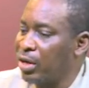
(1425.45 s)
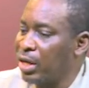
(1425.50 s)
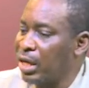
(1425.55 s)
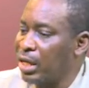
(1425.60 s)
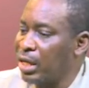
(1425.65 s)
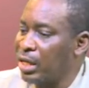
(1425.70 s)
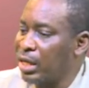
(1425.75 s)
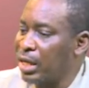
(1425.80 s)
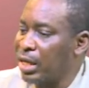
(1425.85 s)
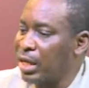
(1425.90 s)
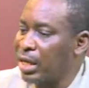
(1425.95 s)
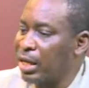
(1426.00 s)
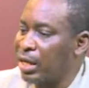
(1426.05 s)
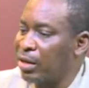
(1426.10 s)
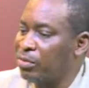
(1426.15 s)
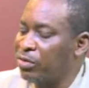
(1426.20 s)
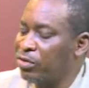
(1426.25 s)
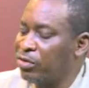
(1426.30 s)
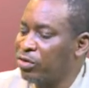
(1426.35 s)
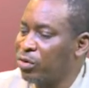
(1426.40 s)
and
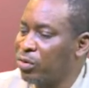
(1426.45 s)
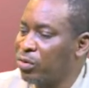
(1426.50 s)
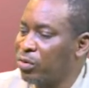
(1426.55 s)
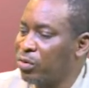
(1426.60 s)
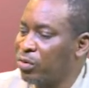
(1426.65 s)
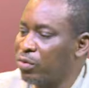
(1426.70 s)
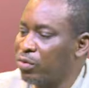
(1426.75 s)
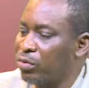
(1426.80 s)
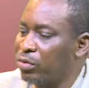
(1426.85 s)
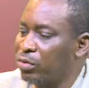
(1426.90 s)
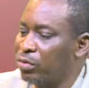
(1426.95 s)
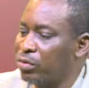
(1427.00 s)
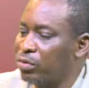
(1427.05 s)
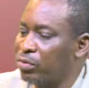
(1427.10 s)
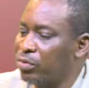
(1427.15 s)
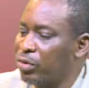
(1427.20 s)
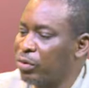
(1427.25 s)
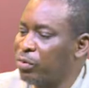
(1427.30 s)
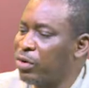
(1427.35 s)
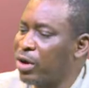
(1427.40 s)
uh, so
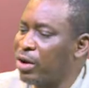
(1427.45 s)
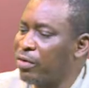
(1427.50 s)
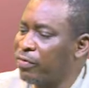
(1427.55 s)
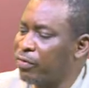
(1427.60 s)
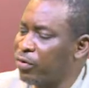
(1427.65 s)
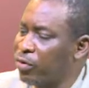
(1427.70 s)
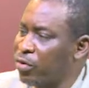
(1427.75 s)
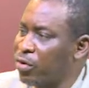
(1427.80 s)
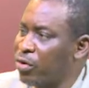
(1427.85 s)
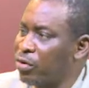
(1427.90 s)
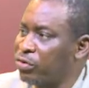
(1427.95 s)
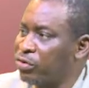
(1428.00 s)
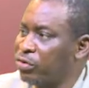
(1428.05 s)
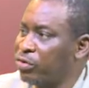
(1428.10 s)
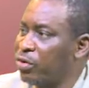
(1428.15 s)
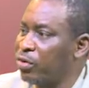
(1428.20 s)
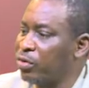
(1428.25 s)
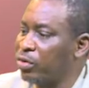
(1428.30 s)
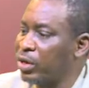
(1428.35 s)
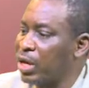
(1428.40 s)
people are focused
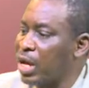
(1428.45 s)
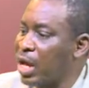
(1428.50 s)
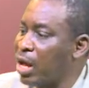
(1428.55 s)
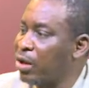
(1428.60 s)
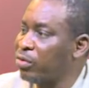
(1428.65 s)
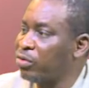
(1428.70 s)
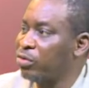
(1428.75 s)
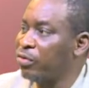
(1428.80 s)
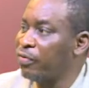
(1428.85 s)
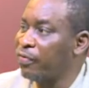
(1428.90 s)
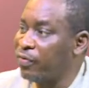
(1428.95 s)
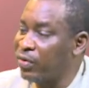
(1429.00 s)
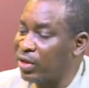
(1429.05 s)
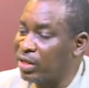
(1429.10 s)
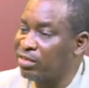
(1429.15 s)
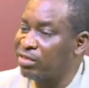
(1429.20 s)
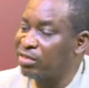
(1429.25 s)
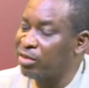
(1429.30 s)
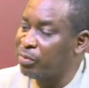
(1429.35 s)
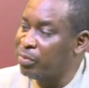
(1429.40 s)
on how to
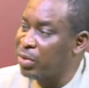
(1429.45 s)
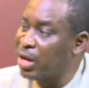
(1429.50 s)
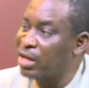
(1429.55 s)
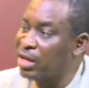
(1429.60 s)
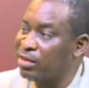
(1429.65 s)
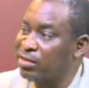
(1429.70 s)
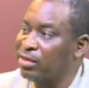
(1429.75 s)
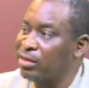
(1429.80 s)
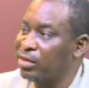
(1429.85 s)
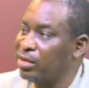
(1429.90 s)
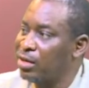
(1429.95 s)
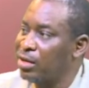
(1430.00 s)
fix the party